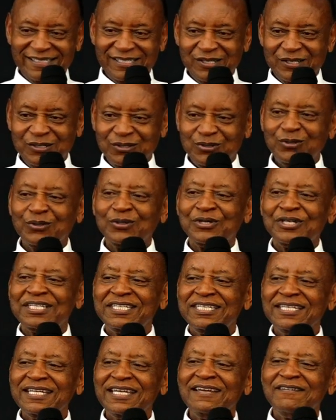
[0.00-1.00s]
So
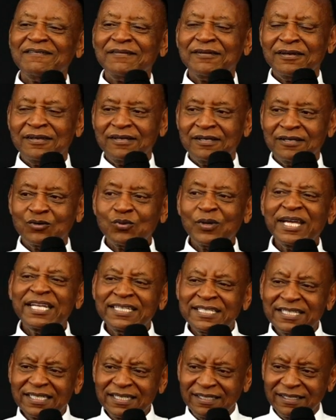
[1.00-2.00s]
she gave
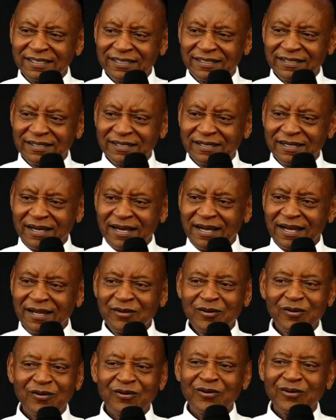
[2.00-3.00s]
20. Uh,
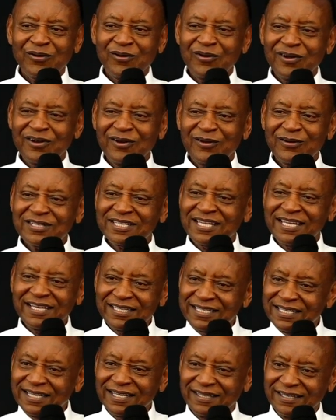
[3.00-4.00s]
you, you, you're not
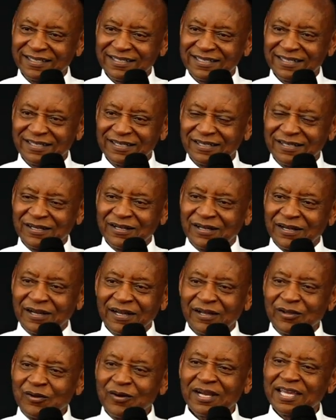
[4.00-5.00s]
getting it.
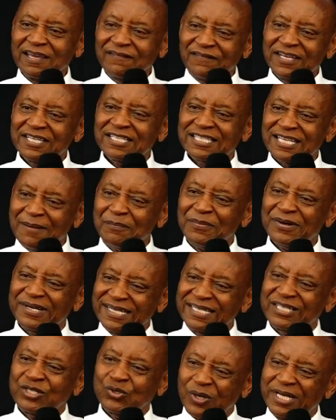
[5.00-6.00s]
You are giving somebody
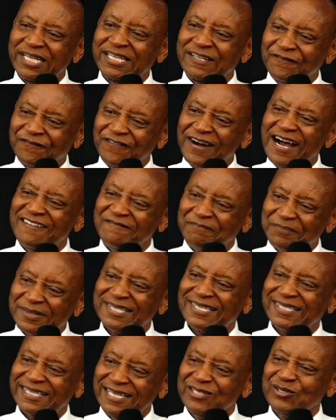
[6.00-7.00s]

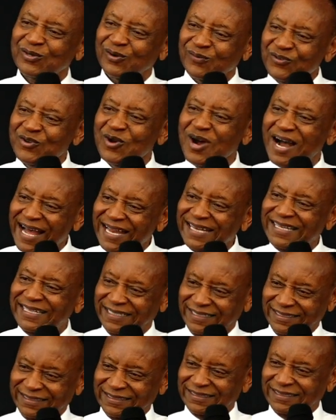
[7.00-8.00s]
25% of your
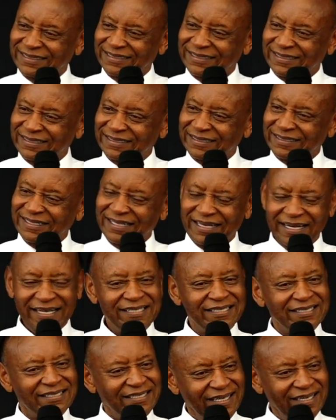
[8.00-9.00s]
earning. I
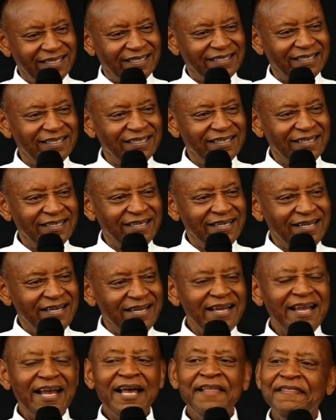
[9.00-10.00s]
say.
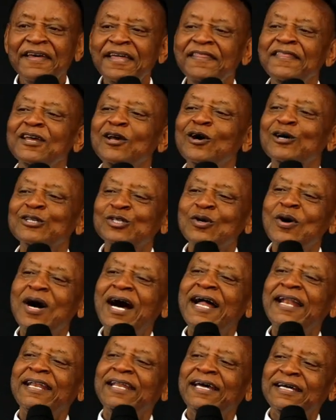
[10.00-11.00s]
And then they also
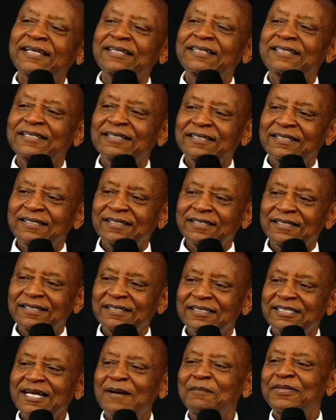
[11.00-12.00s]
added
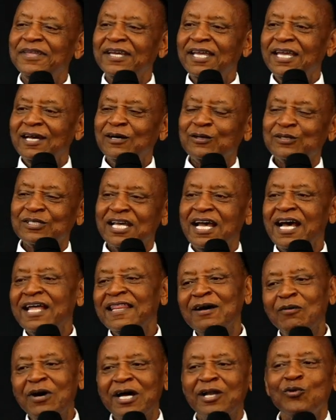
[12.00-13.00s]
something else. The
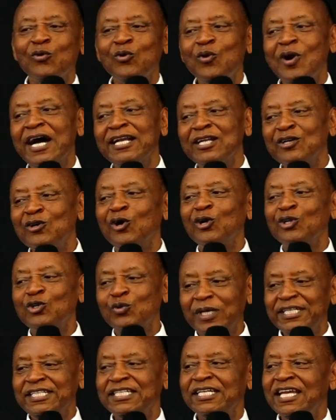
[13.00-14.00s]
other one who had no
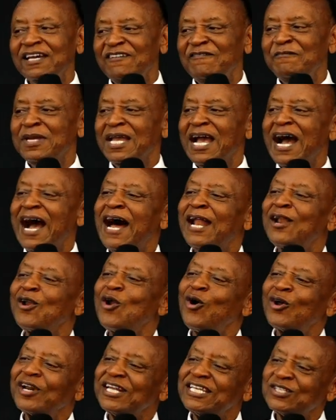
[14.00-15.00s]
20 gave me a
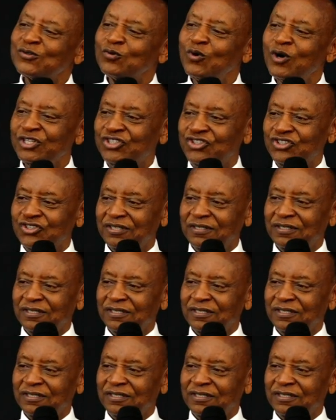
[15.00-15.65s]
Norris watch.